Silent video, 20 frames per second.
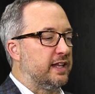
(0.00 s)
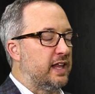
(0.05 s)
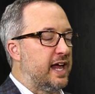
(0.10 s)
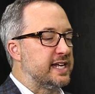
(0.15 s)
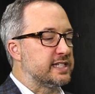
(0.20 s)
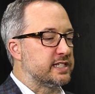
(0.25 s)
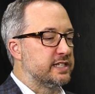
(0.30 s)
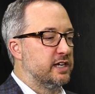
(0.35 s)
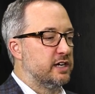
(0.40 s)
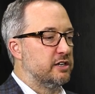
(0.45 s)
that
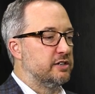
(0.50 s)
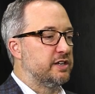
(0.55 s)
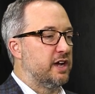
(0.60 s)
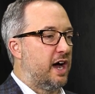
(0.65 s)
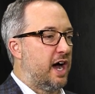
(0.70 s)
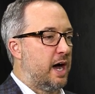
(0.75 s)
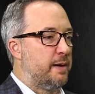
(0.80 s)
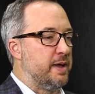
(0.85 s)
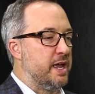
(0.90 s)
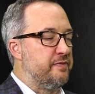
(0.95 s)
last note,
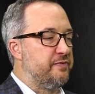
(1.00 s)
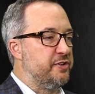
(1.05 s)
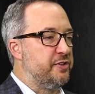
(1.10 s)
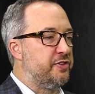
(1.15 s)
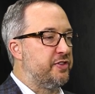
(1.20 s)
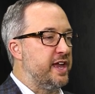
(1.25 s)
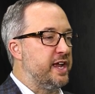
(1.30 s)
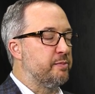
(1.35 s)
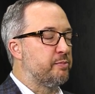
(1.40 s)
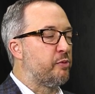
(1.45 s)
if you
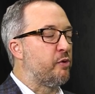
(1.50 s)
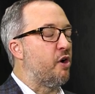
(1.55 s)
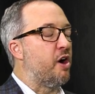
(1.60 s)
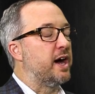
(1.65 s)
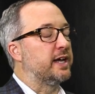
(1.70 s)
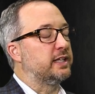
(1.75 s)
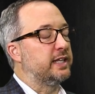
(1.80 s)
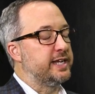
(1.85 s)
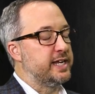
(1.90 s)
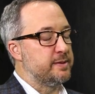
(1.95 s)
think
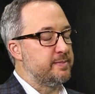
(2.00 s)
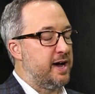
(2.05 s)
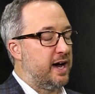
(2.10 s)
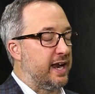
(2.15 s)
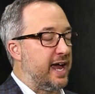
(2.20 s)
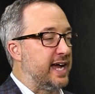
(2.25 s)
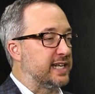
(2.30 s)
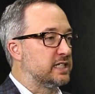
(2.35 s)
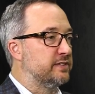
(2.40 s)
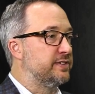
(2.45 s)
broadly
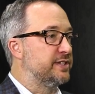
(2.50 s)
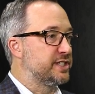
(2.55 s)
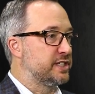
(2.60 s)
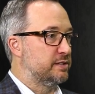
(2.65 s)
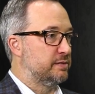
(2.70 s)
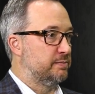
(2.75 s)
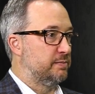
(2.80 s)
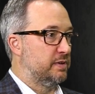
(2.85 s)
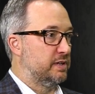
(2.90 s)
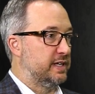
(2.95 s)
about
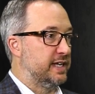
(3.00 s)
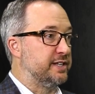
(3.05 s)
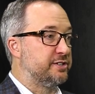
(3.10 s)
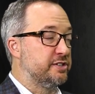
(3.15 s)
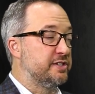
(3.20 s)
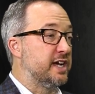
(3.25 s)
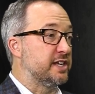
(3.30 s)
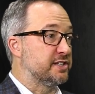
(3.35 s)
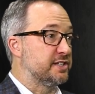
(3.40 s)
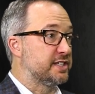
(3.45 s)
activism in
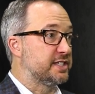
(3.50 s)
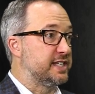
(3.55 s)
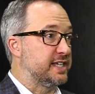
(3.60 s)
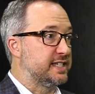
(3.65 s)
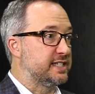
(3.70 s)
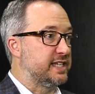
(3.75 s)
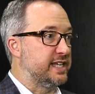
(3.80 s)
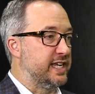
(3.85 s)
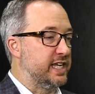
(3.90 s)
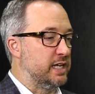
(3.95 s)

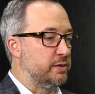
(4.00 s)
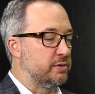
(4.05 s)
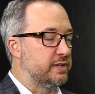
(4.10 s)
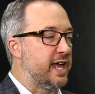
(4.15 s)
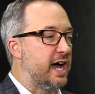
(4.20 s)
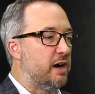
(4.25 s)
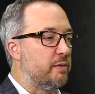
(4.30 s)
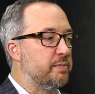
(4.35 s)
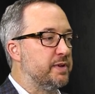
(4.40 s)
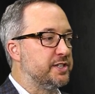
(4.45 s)
2016,
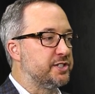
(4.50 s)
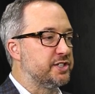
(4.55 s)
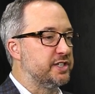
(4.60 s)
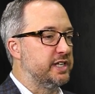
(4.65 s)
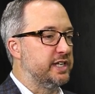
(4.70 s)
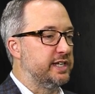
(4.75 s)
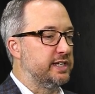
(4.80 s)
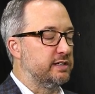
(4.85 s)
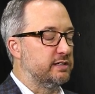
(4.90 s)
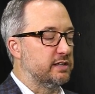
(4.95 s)
without
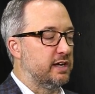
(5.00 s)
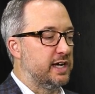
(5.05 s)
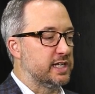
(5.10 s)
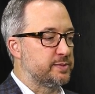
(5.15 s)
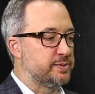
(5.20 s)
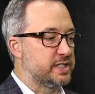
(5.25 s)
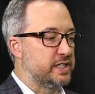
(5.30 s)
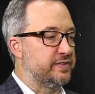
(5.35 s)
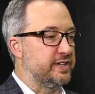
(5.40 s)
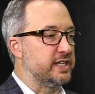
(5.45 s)
mentioning
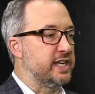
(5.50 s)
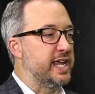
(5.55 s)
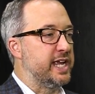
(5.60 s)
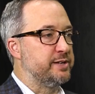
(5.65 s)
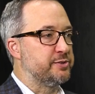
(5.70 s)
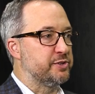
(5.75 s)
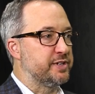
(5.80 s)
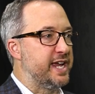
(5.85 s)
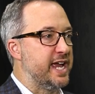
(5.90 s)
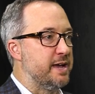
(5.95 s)
specific
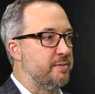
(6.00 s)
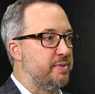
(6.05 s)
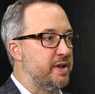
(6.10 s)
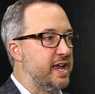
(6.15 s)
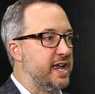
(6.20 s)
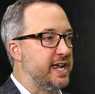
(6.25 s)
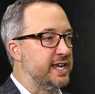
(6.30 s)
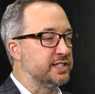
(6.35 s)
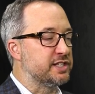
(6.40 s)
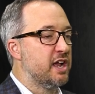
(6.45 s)
names or
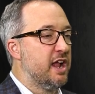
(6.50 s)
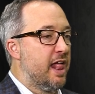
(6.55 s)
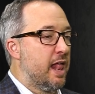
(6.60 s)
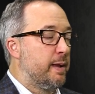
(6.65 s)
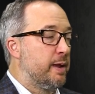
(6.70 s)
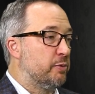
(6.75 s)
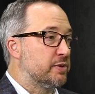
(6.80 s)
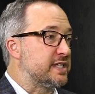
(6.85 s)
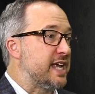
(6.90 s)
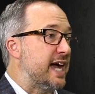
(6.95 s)
campaigns,
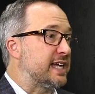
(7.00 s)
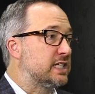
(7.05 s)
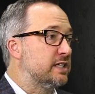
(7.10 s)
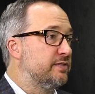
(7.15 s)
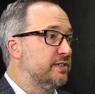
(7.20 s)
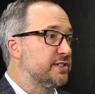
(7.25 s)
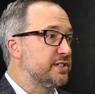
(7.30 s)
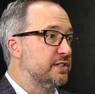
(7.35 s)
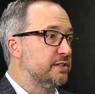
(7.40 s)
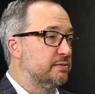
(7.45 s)
was
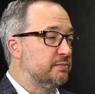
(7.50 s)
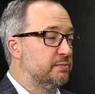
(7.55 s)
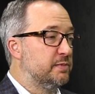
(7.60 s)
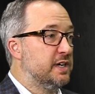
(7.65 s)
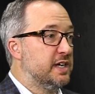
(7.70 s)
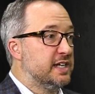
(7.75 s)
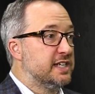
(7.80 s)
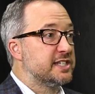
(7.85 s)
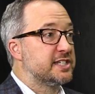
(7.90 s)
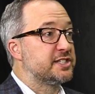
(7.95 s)

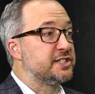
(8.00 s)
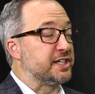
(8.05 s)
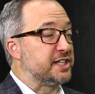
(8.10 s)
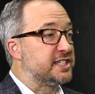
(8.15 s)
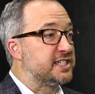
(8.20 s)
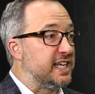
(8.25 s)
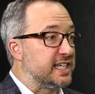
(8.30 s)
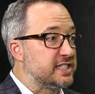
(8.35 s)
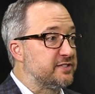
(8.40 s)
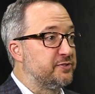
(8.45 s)
activism
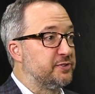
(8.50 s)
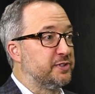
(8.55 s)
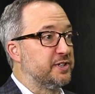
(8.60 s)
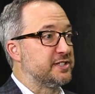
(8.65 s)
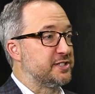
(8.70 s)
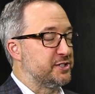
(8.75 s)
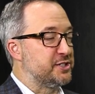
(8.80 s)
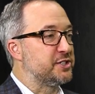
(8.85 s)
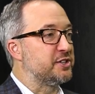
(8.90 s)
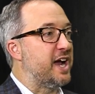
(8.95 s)

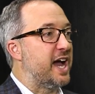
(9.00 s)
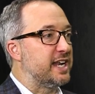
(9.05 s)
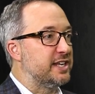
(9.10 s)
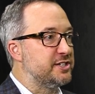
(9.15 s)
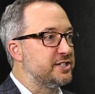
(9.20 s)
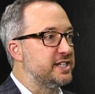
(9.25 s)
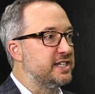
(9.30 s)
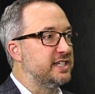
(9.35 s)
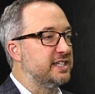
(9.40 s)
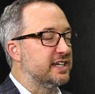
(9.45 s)
successful as a
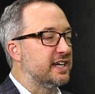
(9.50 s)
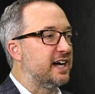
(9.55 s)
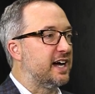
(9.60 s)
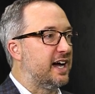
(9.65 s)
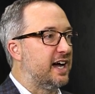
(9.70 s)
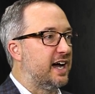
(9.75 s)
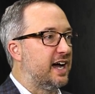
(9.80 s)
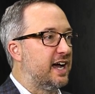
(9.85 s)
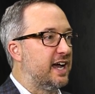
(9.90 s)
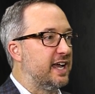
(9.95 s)
strategy
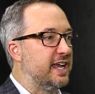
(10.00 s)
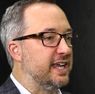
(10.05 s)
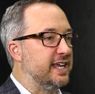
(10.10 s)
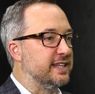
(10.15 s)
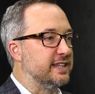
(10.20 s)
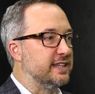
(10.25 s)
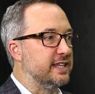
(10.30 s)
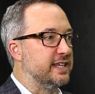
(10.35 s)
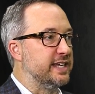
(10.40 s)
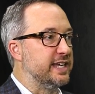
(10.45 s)

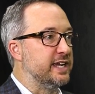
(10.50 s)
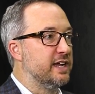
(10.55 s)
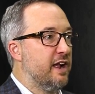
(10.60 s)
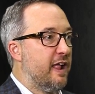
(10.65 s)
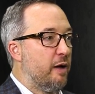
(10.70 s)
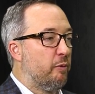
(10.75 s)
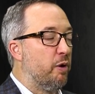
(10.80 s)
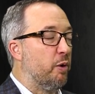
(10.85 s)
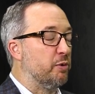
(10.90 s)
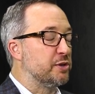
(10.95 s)
in
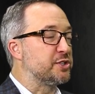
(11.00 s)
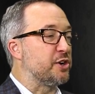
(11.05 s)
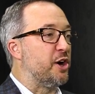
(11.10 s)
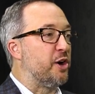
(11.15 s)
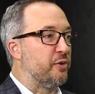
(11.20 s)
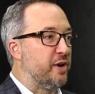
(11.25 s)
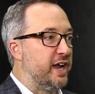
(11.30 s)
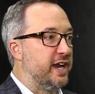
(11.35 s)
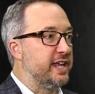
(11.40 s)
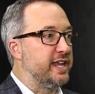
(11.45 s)
what was
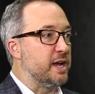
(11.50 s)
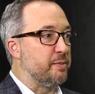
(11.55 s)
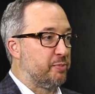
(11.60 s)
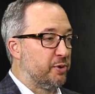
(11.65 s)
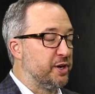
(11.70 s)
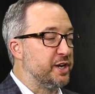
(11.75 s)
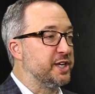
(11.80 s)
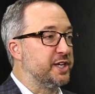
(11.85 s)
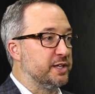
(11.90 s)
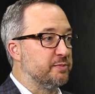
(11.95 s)
already a
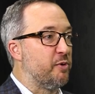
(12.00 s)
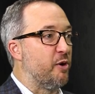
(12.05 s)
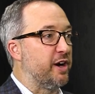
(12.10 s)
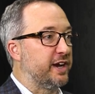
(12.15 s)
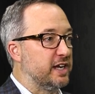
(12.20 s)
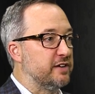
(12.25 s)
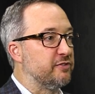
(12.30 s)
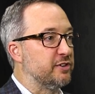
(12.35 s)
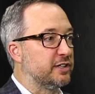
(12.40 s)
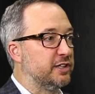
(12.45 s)
pretty good
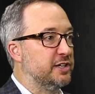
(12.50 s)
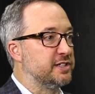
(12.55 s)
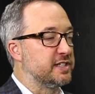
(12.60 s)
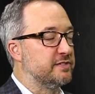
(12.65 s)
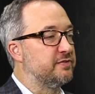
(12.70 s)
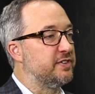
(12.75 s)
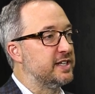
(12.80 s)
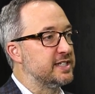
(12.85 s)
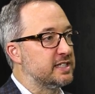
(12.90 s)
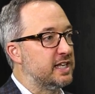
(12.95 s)
market for
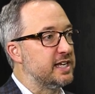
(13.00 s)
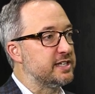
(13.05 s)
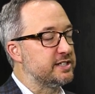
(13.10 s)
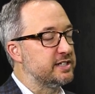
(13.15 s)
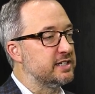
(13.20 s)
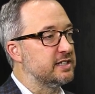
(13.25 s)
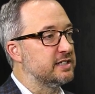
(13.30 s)
closed-end funds last